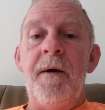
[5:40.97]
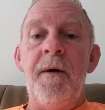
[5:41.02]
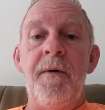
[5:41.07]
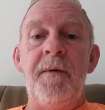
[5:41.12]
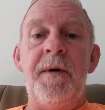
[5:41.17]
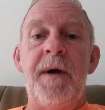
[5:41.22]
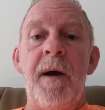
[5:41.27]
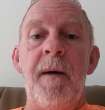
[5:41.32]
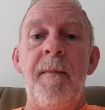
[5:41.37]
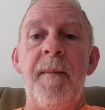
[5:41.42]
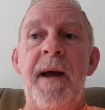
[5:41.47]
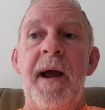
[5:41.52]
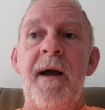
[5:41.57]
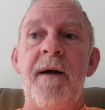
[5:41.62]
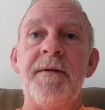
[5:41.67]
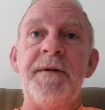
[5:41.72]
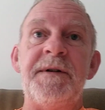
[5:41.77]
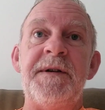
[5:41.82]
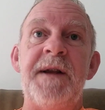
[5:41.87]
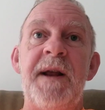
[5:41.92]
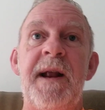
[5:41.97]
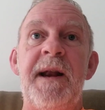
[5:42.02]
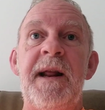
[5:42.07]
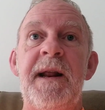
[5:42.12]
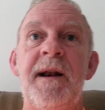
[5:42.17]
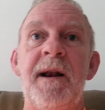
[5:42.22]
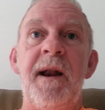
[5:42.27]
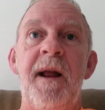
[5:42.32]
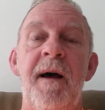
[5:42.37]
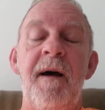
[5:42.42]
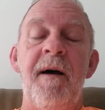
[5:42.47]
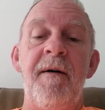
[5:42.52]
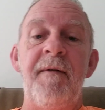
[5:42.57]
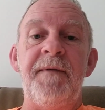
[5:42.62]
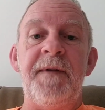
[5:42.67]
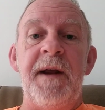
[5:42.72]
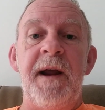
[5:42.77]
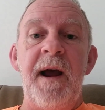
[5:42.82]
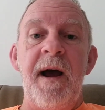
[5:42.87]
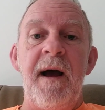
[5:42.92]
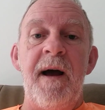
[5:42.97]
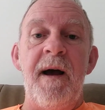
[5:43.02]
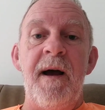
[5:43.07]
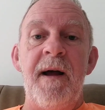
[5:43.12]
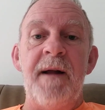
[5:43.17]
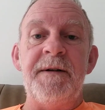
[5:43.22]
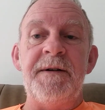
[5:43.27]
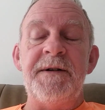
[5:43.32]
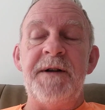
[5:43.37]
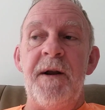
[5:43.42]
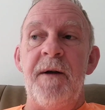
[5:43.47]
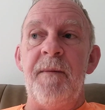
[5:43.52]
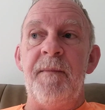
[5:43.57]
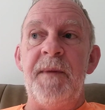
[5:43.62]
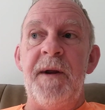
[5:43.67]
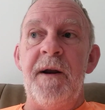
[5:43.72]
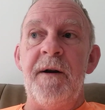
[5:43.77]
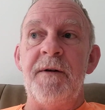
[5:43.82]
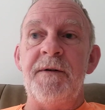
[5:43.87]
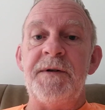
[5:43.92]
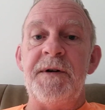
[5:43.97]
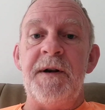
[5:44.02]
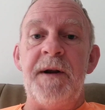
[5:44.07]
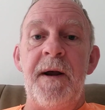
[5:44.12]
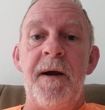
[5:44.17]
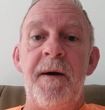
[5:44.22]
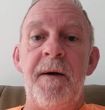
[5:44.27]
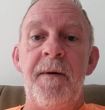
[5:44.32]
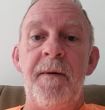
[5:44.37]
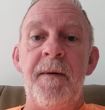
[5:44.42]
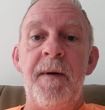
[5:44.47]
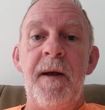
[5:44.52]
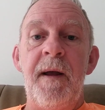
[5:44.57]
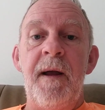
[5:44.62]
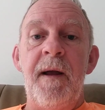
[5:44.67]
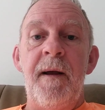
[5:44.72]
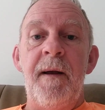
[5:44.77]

who come out and said he loved God some years ago,